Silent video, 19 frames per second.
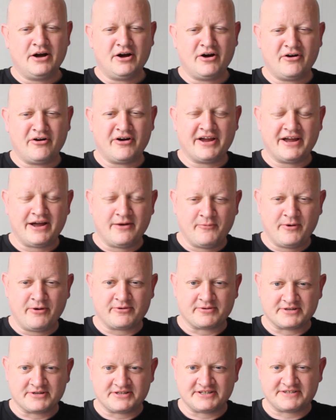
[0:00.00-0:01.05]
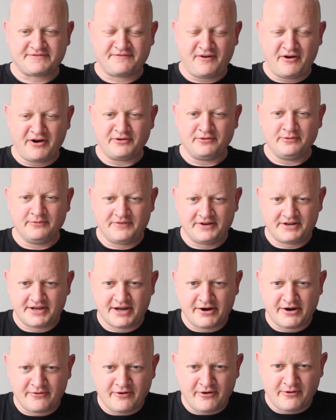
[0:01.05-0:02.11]
Hi and welcome to this final
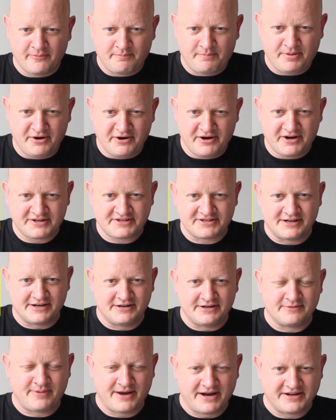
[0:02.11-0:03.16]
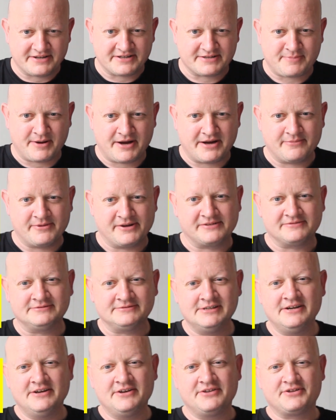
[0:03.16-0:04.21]
video on personal independence payment,
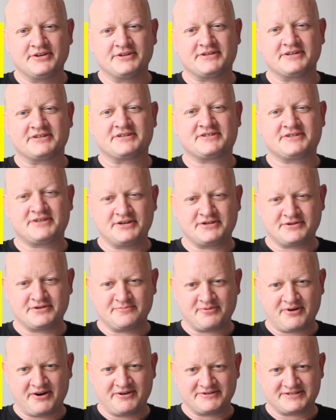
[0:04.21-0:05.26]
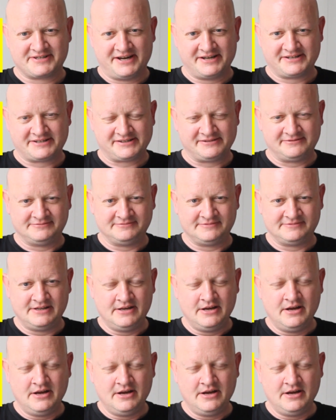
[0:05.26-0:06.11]
the decision process.